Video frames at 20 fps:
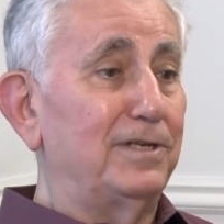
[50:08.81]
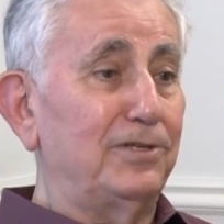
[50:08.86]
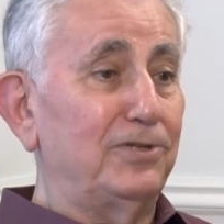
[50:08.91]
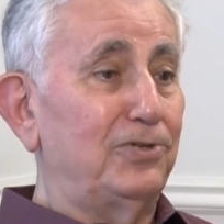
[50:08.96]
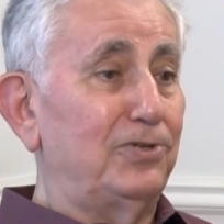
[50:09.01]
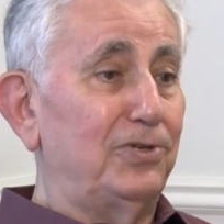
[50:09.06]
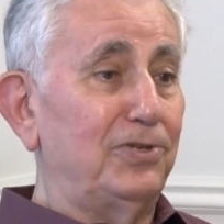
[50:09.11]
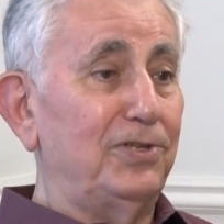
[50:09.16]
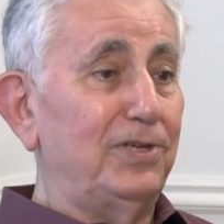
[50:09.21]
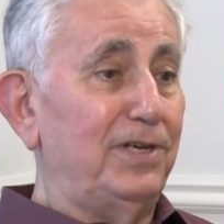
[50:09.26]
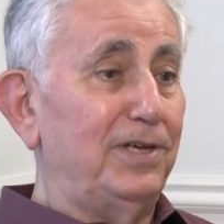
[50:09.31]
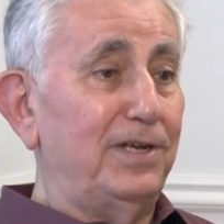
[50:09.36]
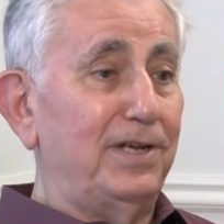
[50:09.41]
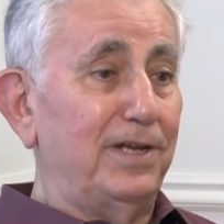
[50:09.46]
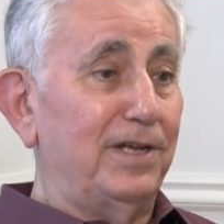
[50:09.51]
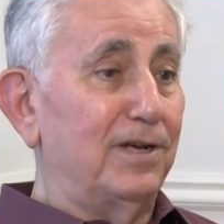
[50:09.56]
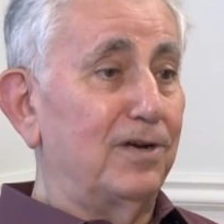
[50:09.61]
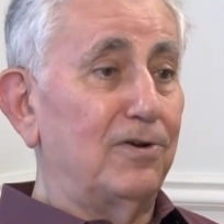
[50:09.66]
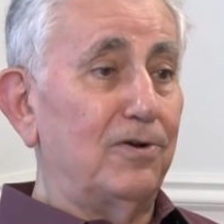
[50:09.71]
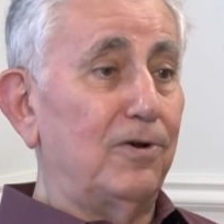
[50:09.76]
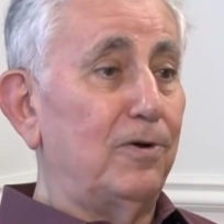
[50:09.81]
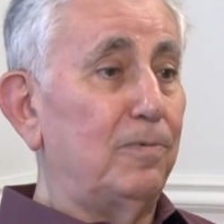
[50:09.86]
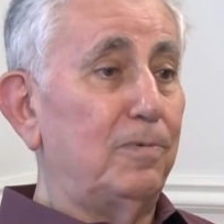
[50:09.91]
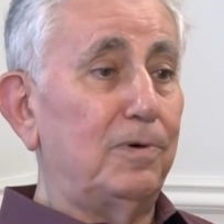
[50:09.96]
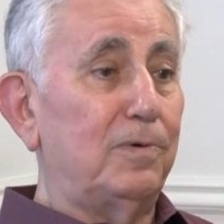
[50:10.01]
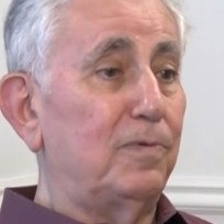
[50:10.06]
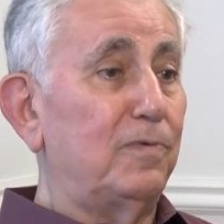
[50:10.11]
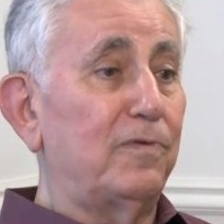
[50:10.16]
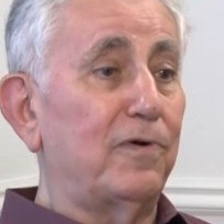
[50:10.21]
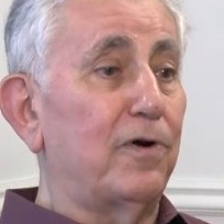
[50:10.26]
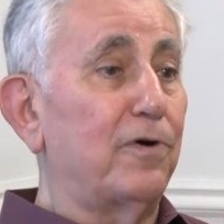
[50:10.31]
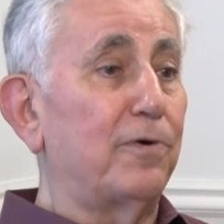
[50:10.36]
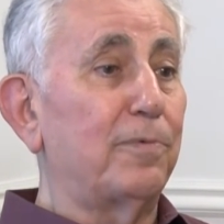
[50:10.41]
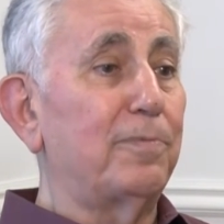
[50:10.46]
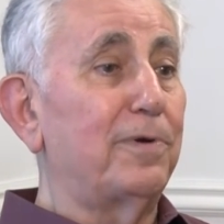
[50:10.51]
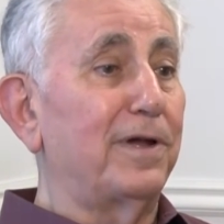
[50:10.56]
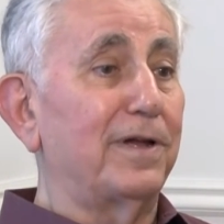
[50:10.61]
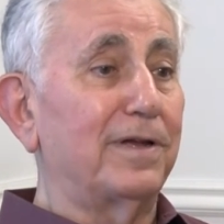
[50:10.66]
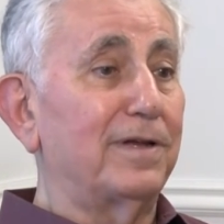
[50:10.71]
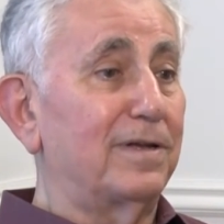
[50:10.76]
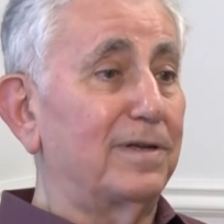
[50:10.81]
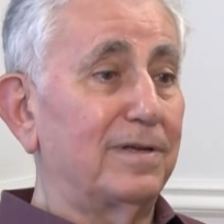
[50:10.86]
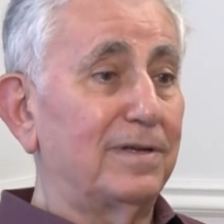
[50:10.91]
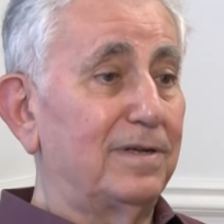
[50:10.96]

engineering, global warming,